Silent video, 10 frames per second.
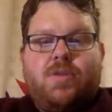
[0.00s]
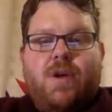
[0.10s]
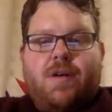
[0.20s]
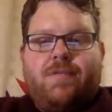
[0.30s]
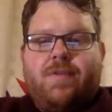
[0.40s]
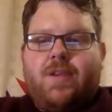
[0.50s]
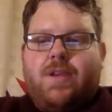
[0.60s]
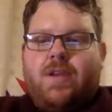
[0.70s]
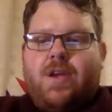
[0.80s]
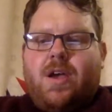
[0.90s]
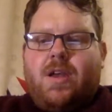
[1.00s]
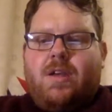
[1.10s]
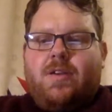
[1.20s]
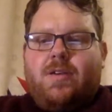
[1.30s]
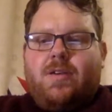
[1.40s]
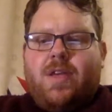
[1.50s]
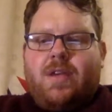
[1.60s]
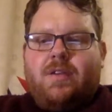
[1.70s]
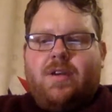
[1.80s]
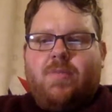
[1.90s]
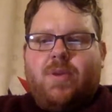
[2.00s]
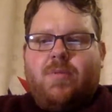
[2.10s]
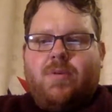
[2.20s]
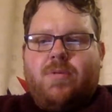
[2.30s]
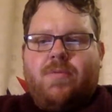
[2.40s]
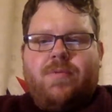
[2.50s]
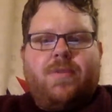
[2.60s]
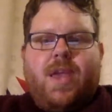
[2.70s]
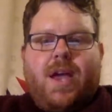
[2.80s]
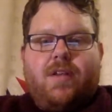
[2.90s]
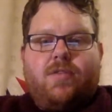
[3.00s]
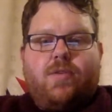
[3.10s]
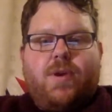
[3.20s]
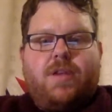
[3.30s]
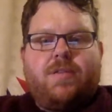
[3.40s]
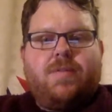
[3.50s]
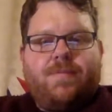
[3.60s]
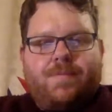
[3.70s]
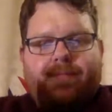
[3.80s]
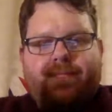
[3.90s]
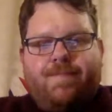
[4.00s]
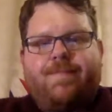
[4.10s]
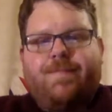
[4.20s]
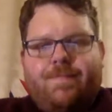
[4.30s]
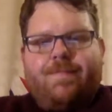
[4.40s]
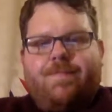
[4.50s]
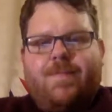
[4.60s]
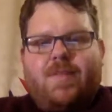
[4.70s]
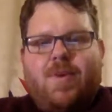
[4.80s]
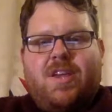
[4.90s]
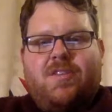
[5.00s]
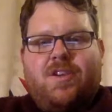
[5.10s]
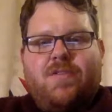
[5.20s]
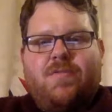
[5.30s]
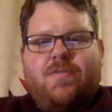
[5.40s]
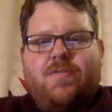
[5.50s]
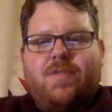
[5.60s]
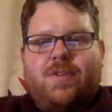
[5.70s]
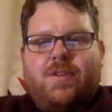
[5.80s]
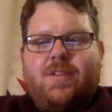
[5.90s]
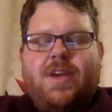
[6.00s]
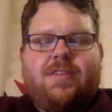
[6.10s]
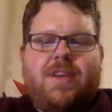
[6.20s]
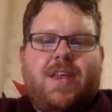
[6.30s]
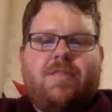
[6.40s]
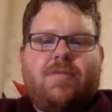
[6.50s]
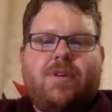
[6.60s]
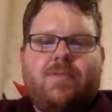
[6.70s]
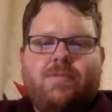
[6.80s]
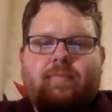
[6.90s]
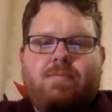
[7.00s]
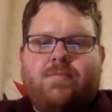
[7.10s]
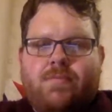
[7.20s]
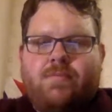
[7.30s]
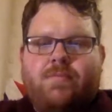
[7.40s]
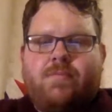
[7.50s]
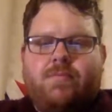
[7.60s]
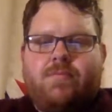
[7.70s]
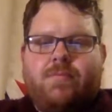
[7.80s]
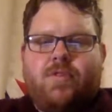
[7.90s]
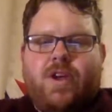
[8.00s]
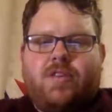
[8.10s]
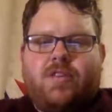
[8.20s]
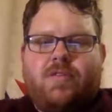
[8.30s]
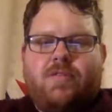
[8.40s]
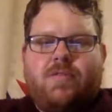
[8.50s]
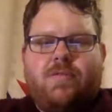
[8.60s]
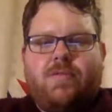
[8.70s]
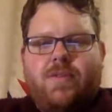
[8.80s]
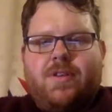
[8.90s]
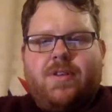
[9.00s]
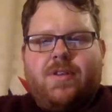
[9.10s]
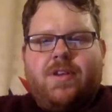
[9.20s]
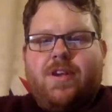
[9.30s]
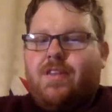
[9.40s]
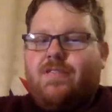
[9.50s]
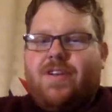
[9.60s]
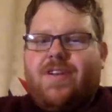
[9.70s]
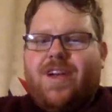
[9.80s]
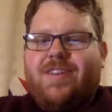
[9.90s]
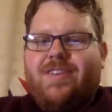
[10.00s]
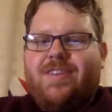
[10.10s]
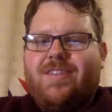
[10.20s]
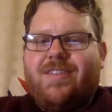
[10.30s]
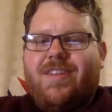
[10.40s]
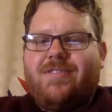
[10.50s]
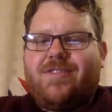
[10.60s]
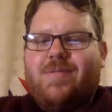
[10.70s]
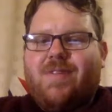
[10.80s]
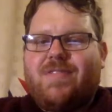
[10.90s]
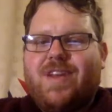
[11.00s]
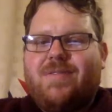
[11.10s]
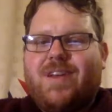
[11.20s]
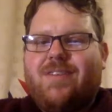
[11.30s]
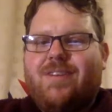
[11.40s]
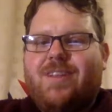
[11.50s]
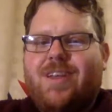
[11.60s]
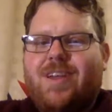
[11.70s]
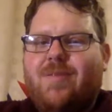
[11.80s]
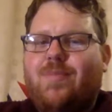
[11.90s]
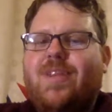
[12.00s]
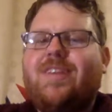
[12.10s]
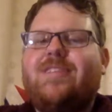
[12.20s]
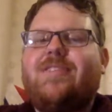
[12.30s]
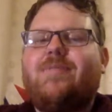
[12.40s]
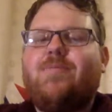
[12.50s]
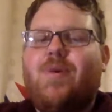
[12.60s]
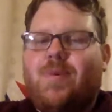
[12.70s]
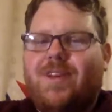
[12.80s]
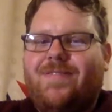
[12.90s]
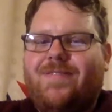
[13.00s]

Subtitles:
you well. And until next time, people, as always, speak soon. Thanks again, everyone. Great stuff. Got to figure out how to turn this live stream off now without looking like a complete and utter muppet.